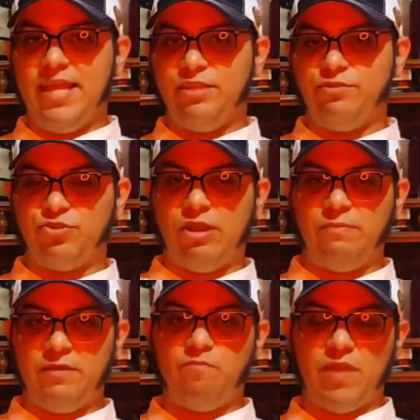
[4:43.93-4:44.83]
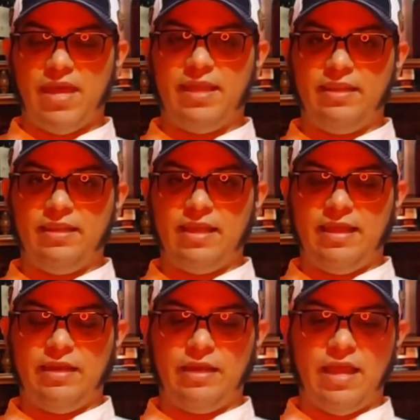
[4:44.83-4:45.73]
You scrape it, and
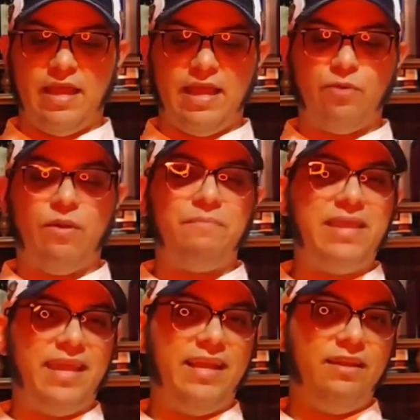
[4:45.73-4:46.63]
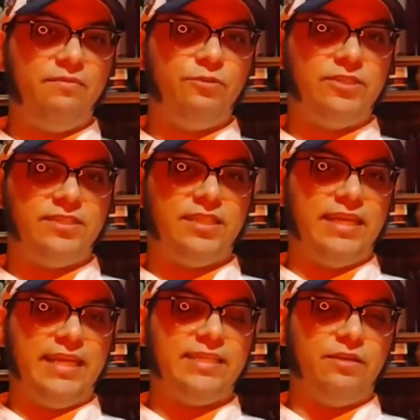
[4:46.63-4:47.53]
aguamiel, which is the
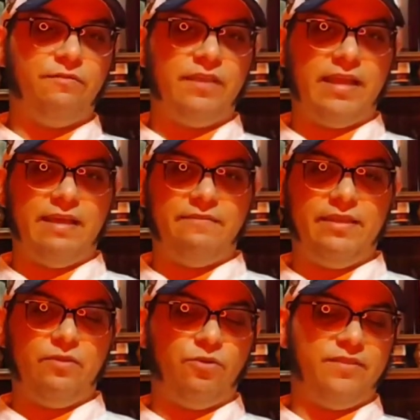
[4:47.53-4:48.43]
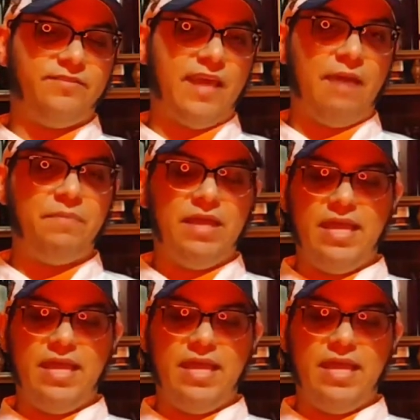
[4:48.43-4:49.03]
nectar of the agave or the sap,